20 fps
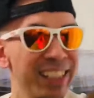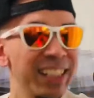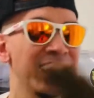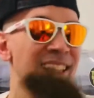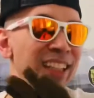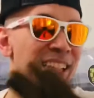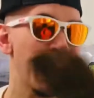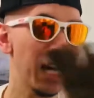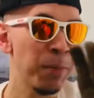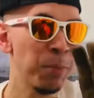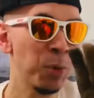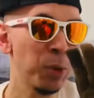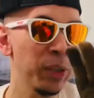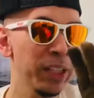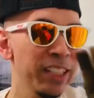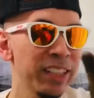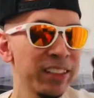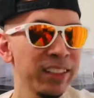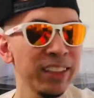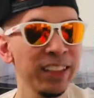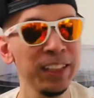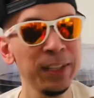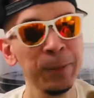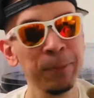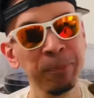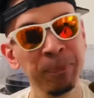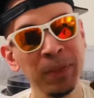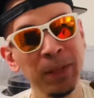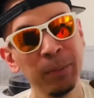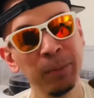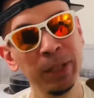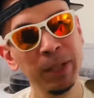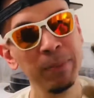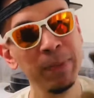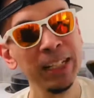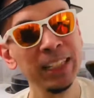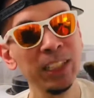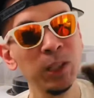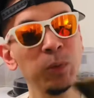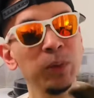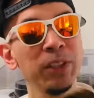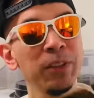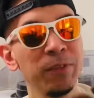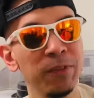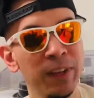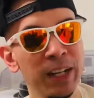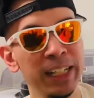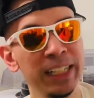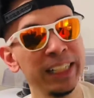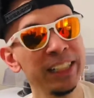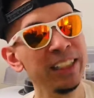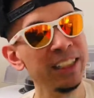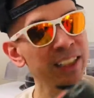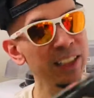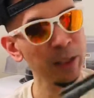a lot more easily. But it makes it really fun. And this is a